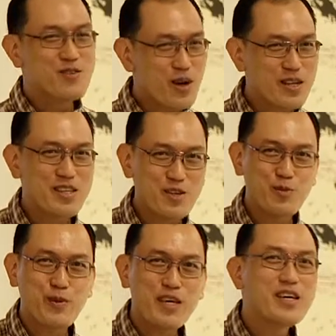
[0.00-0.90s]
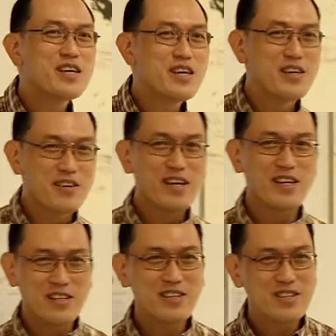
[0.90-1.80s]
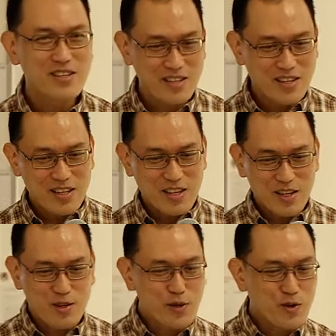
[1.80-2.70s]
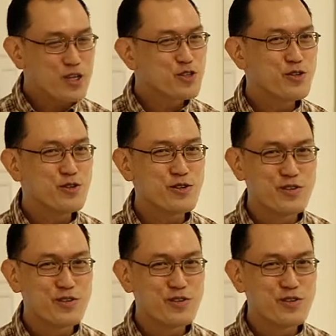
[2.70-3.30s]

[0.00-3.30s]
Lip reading: well, it could be, right? It could be quite true.